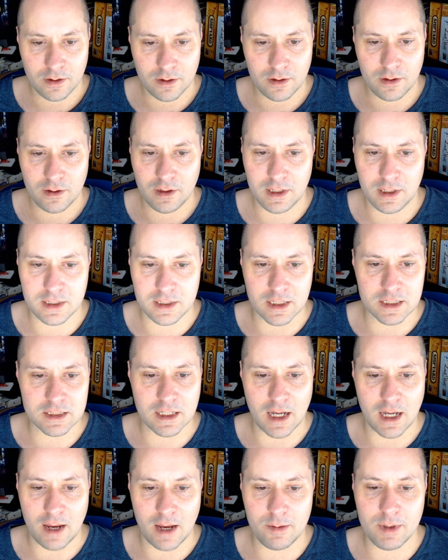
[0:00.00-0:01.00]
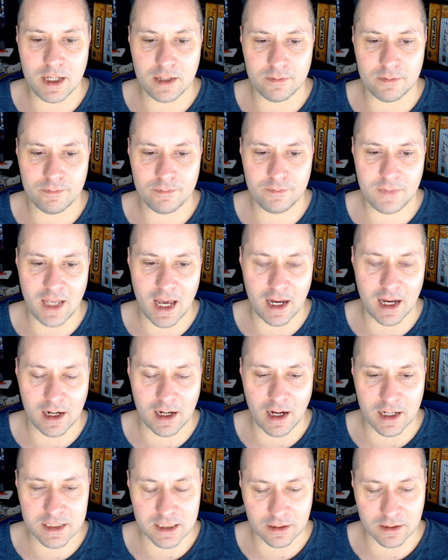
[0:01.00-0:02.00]
It does. I mean, yeah, it
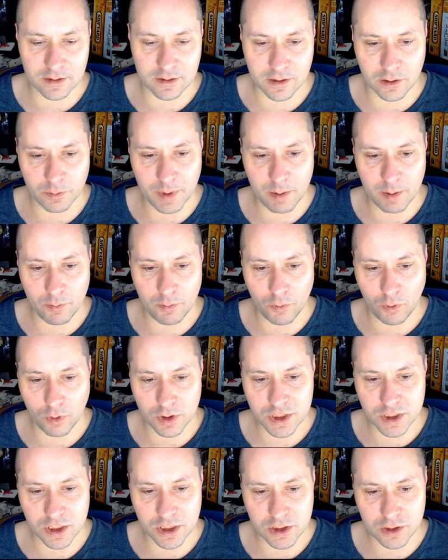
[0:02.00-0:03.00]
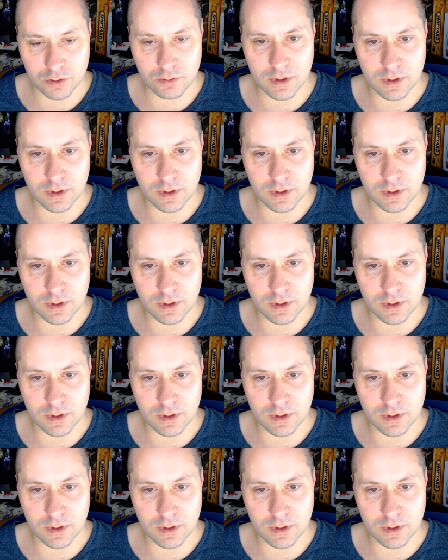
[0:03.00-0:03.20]
costs a little bit more to do